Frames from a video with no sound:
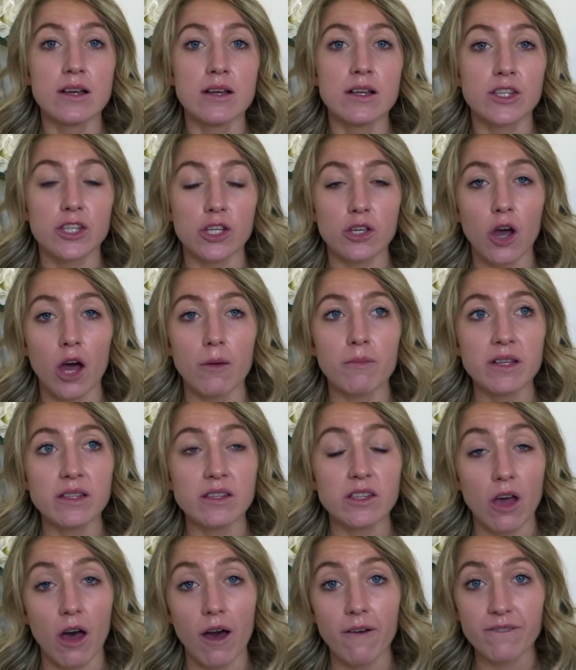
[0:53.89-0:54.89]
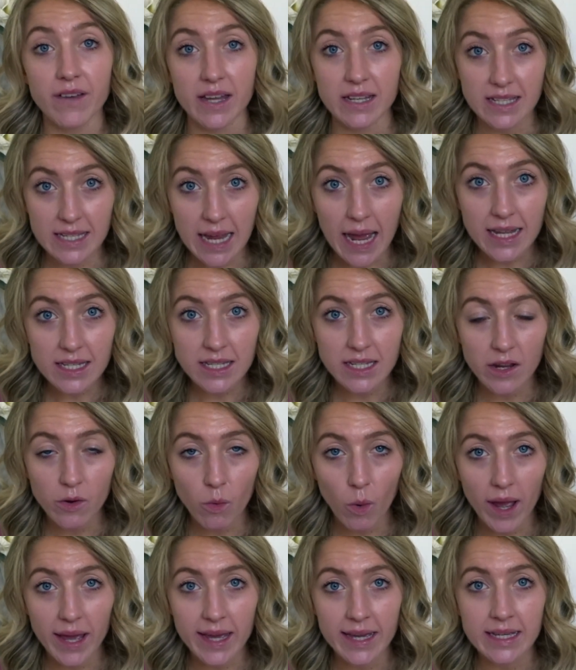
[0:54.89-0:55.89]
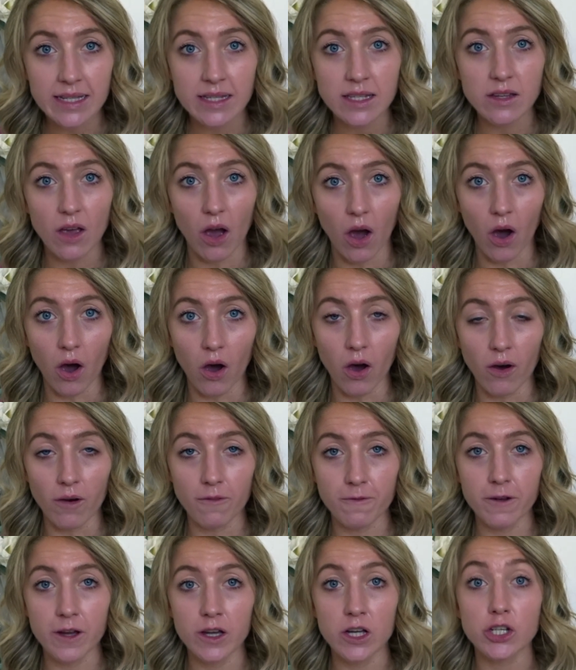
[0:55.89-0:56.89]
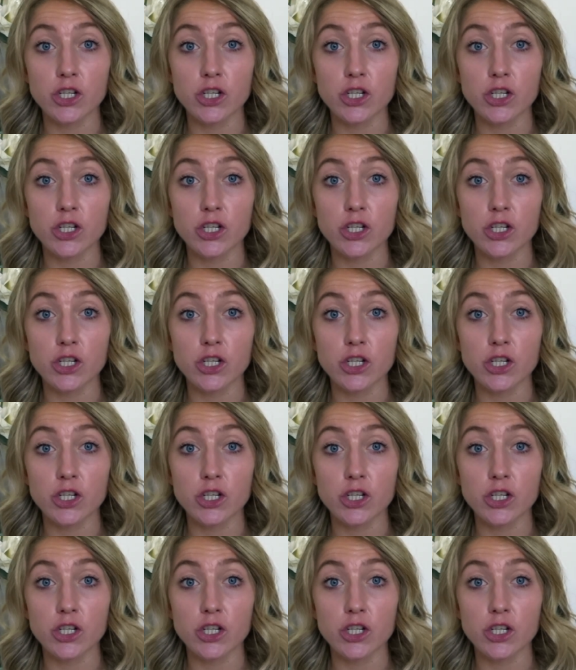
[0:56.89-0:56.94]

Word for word: Secondments are fantastic ways of